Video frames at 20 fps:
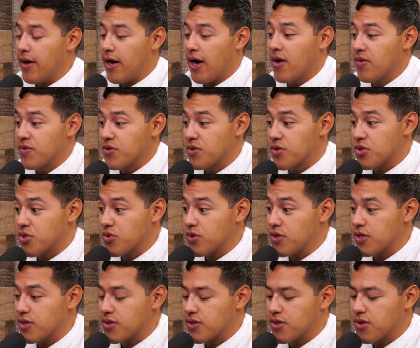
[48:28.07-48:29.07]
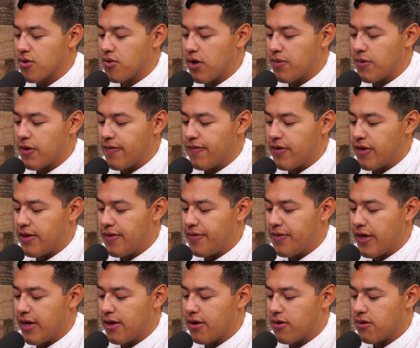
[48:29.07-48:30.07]
out into the street. And so, I mean,
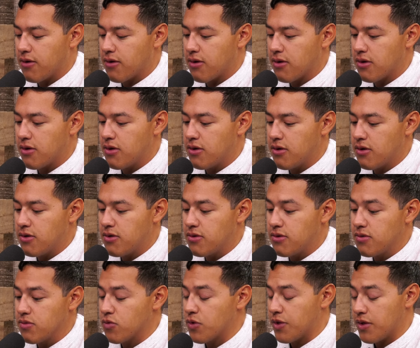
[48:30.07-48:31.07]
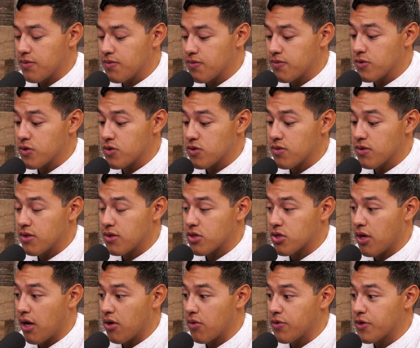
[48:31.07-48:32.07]
they are within the
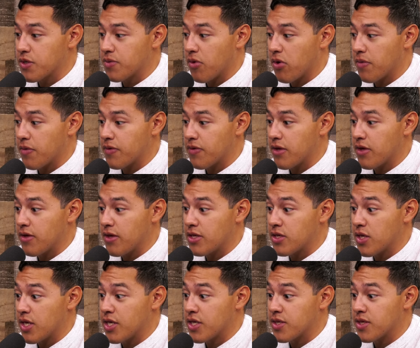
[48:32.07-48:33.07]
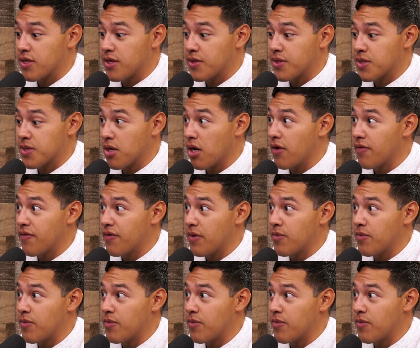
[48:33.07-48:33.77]
Chicago Police Department. It's tough.